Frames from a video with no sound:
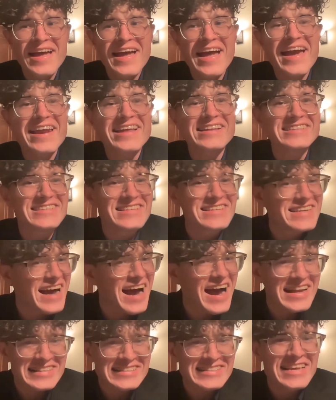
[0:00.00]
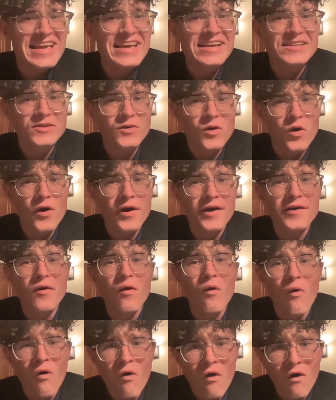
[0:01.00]
and it did not take long at
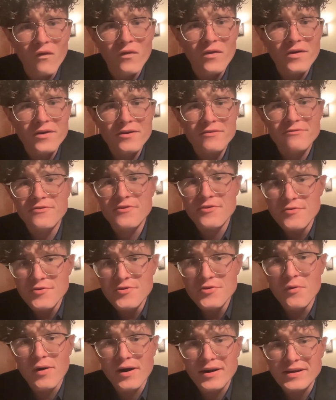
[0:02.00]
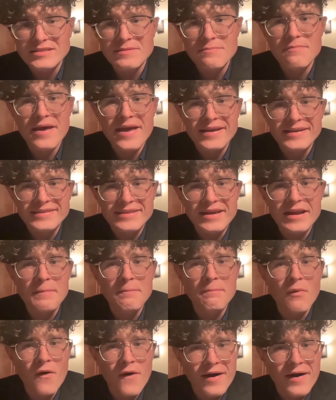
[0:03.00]
all for New York to make their
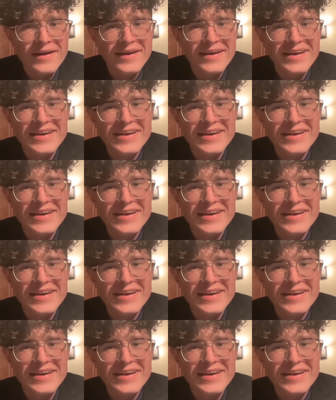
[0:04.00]
mark.